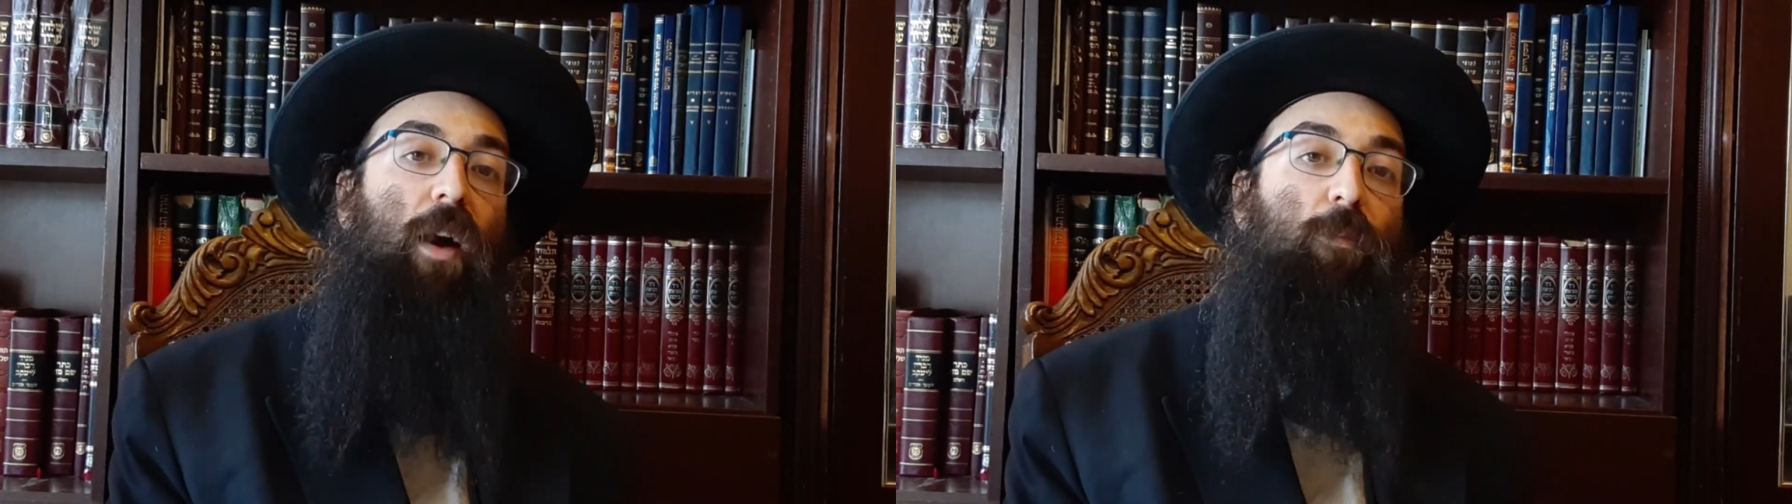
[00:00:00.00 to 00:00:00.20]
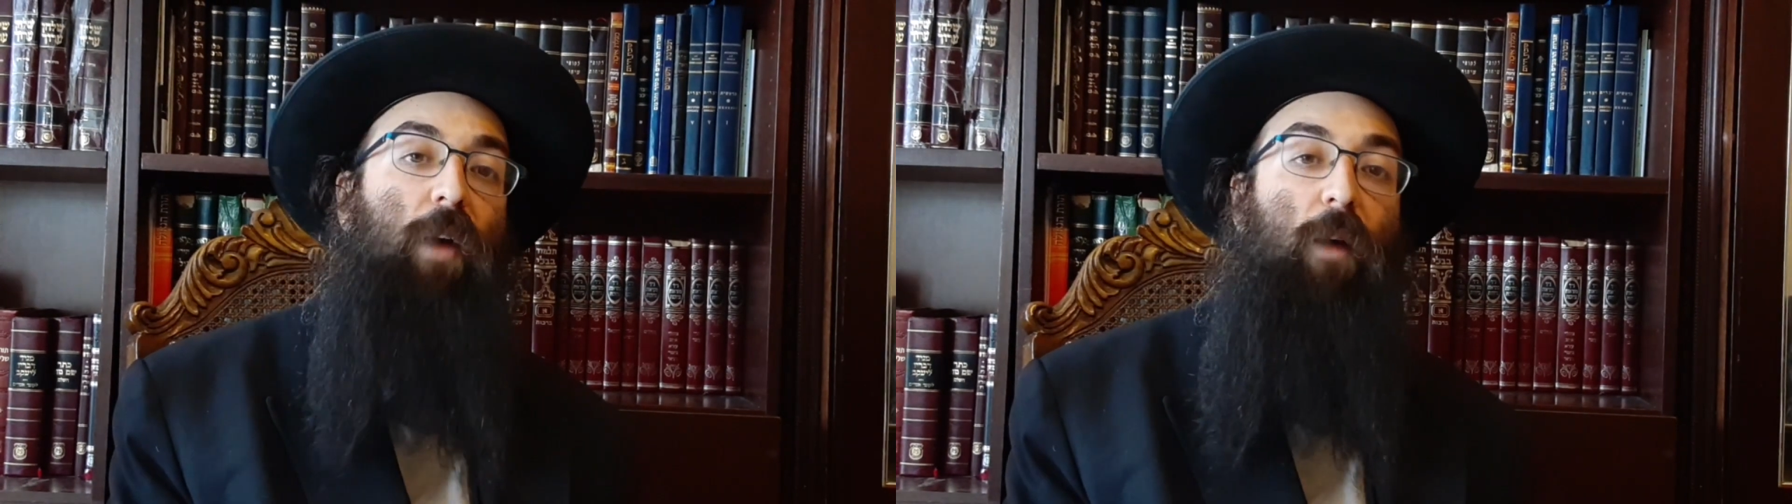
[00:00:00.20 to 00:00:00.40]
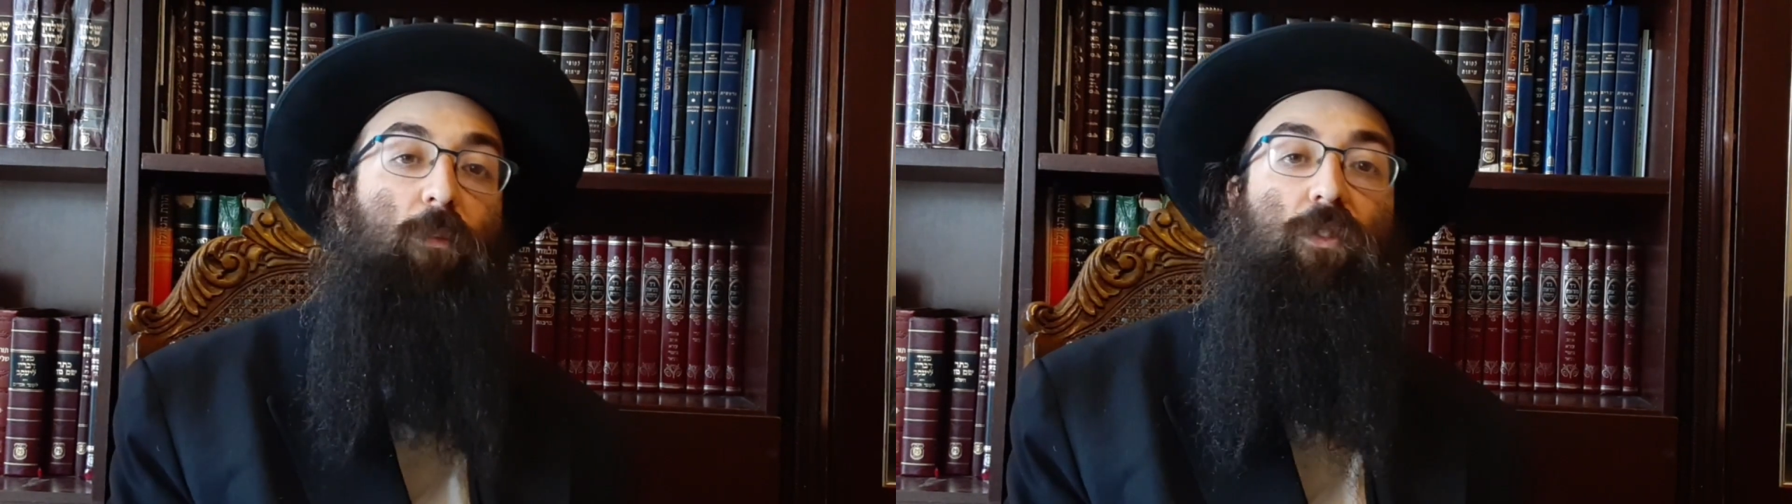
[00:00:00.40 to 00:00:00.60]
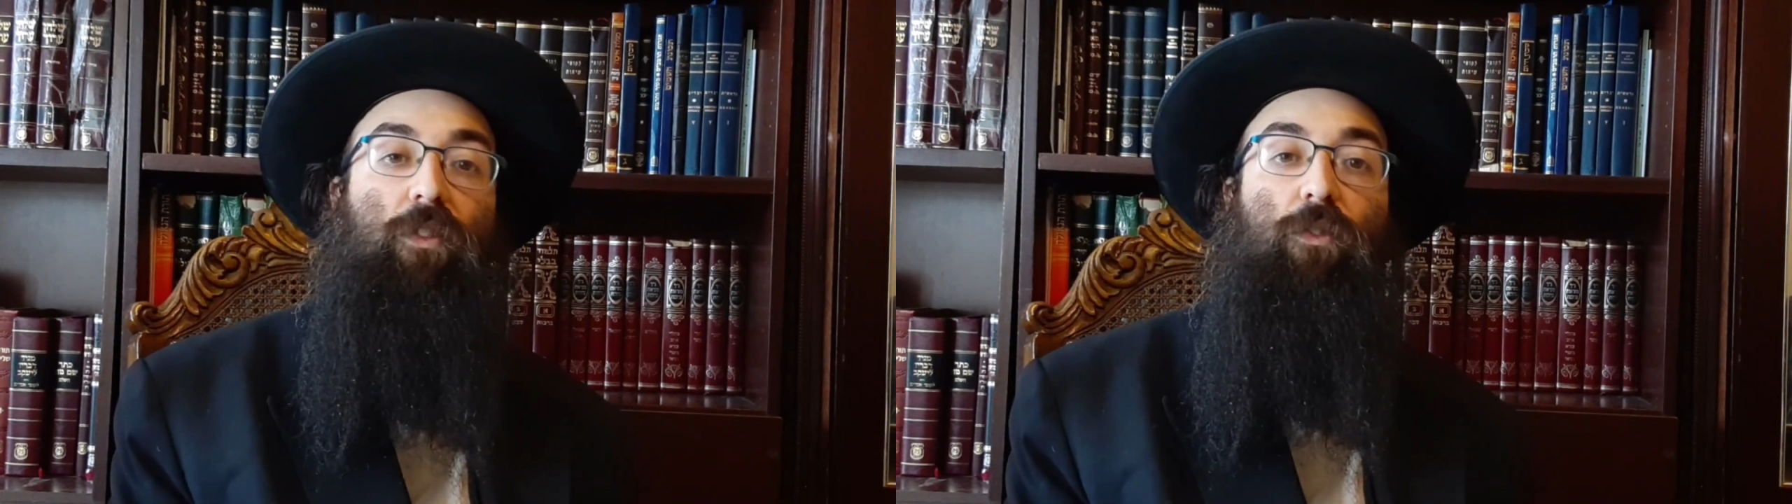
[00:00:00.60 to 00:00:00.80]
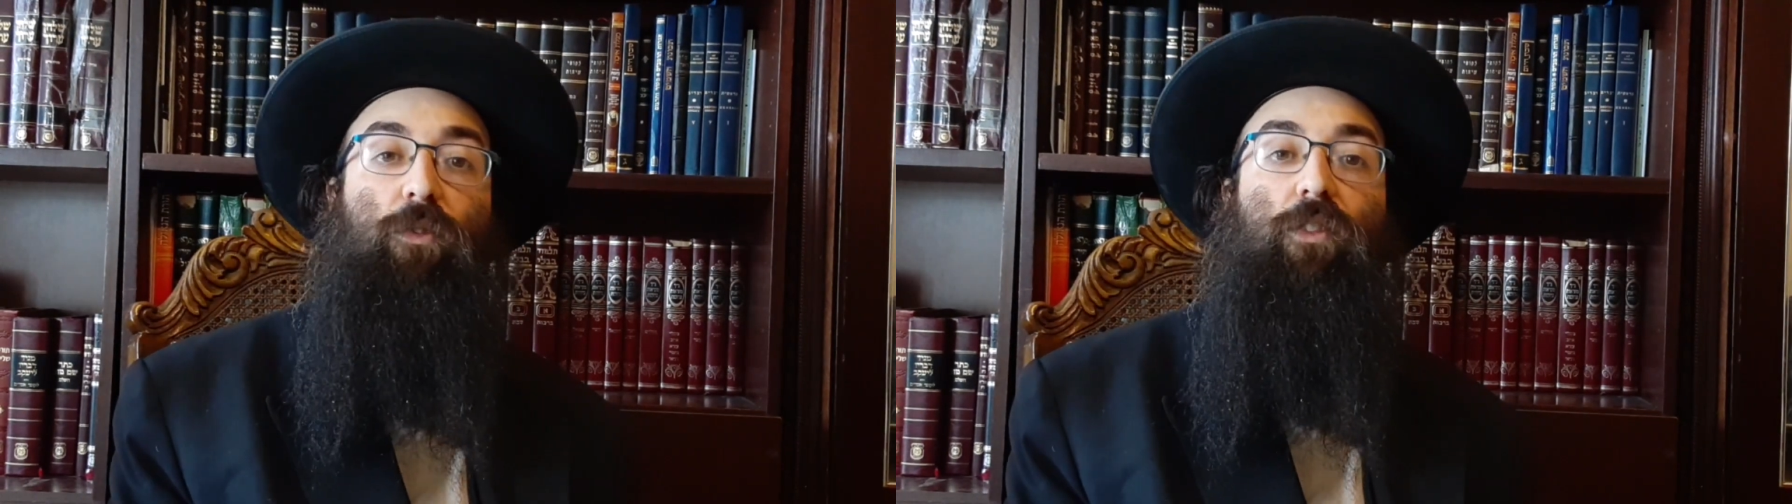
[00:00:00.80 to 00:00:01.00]
pampers
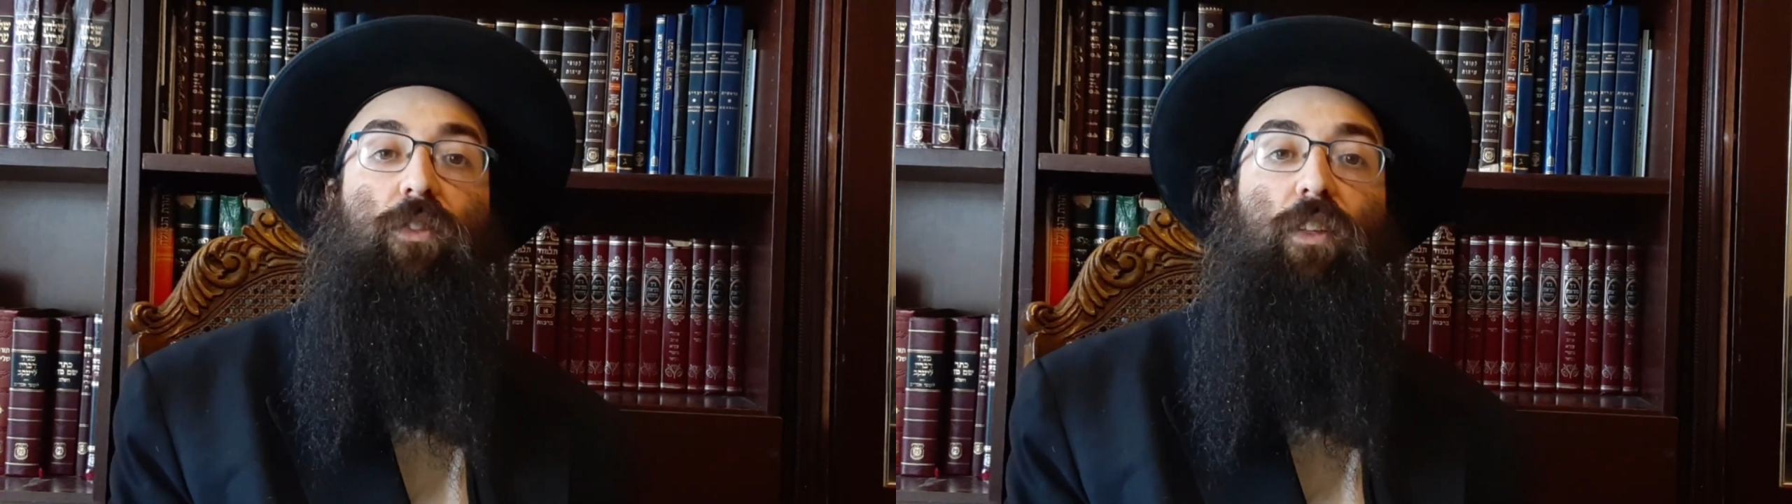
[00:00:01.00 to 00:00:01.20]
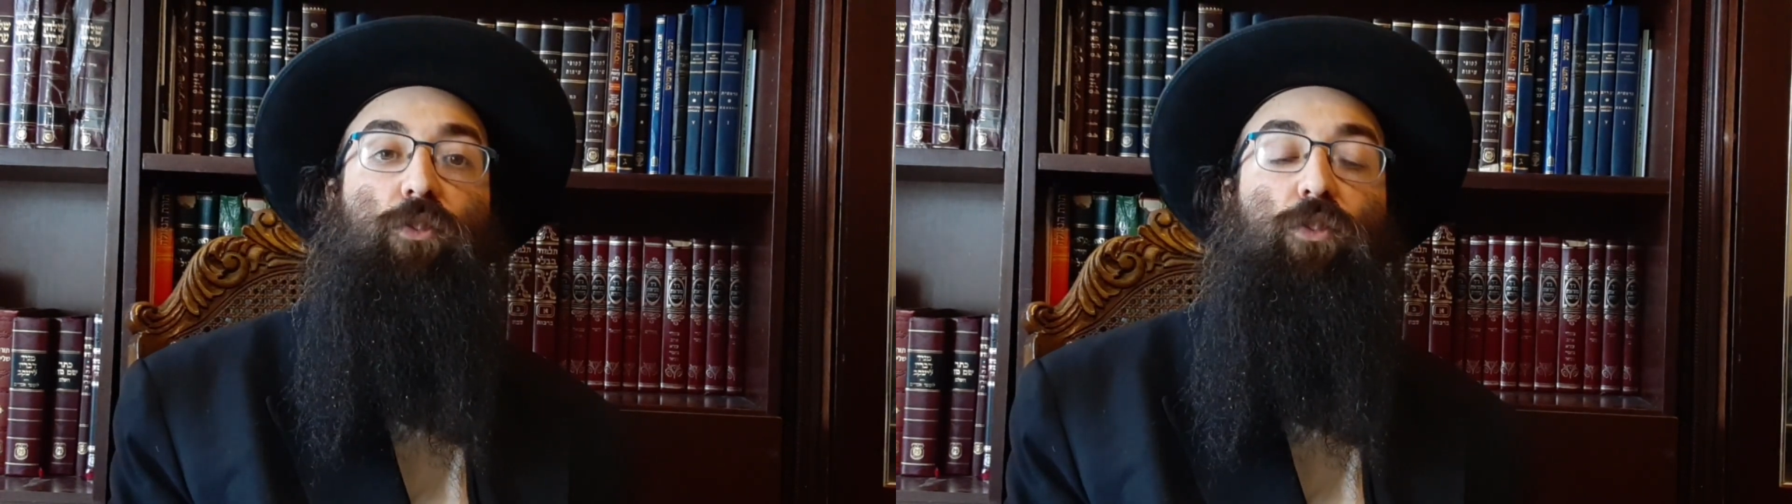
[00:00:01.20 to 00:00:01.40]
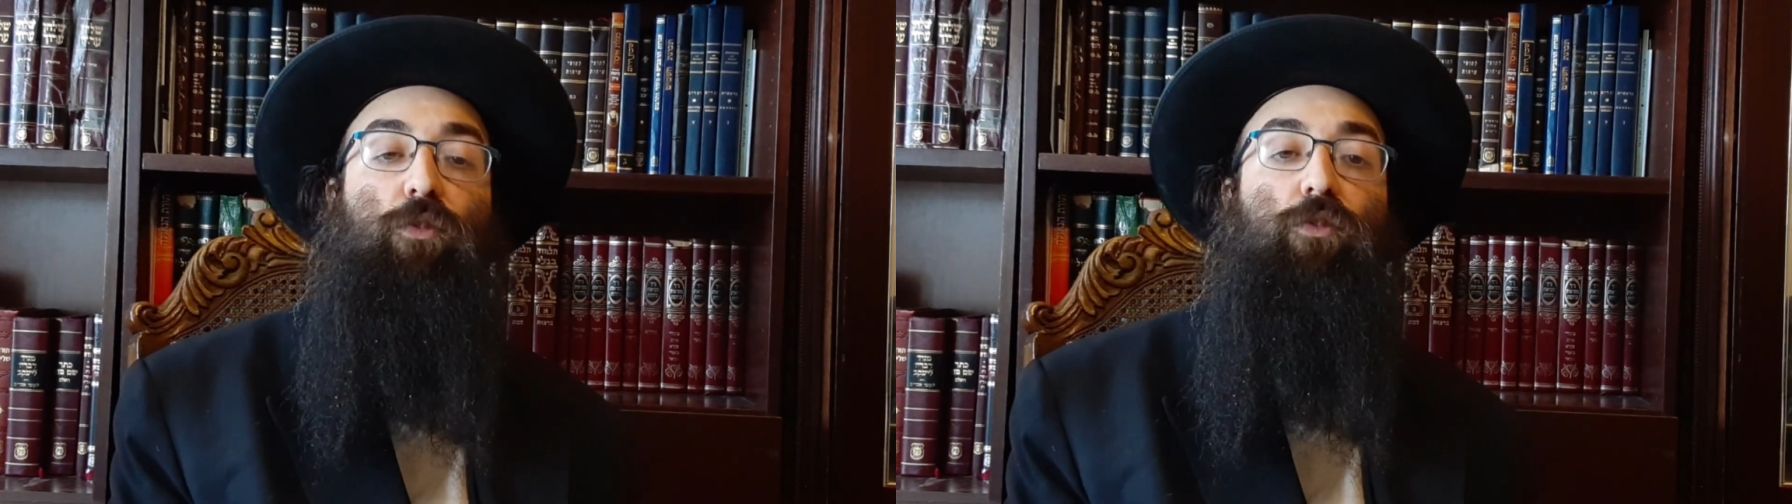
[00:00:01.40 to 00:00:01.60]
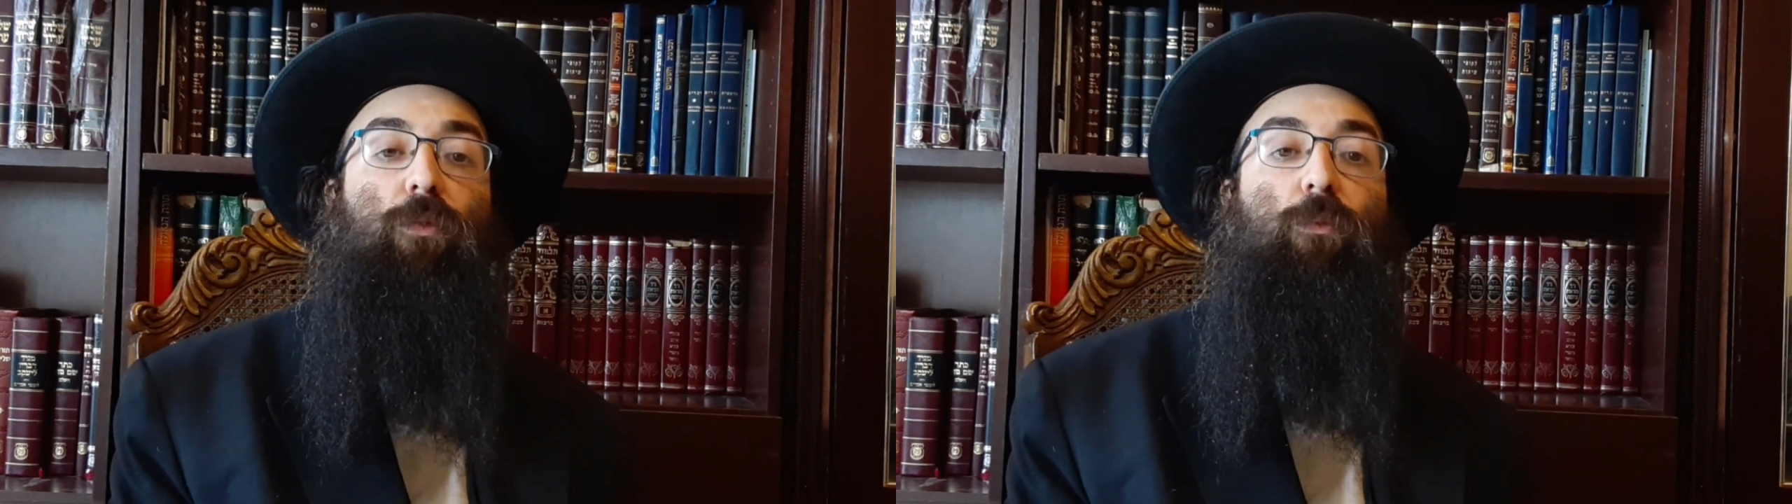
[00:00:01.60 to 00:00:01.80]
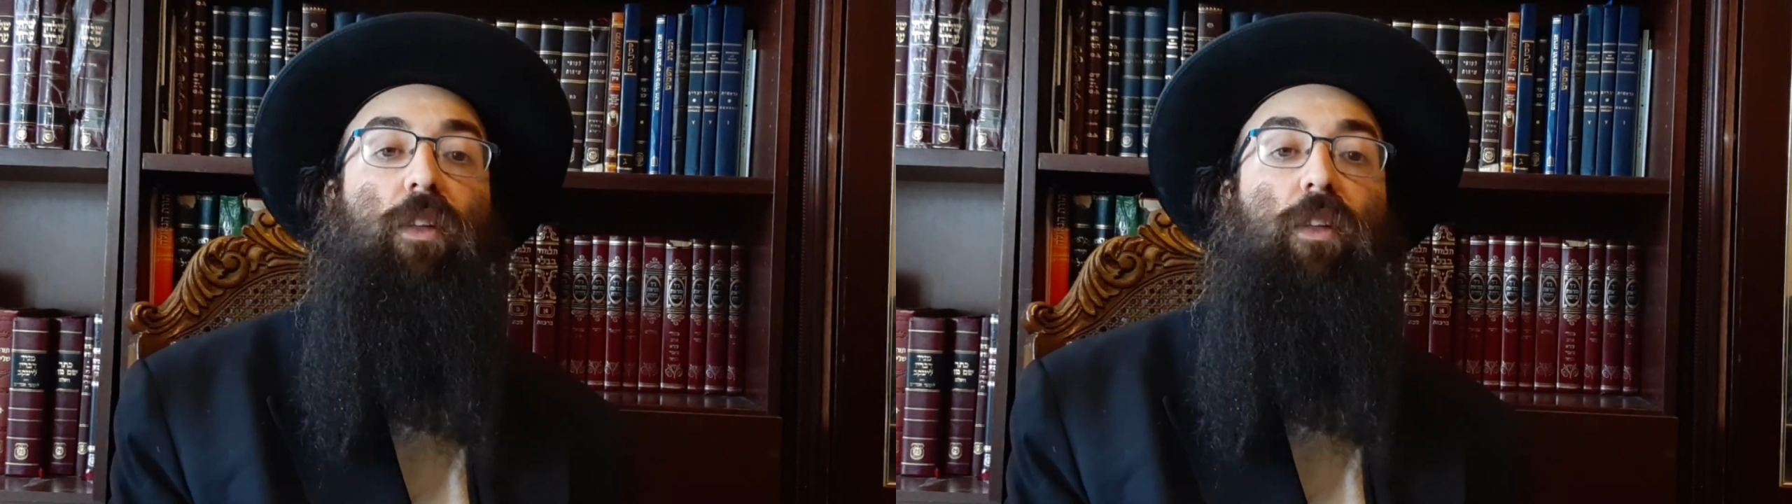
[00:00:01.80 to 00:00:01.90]
or toys for their children,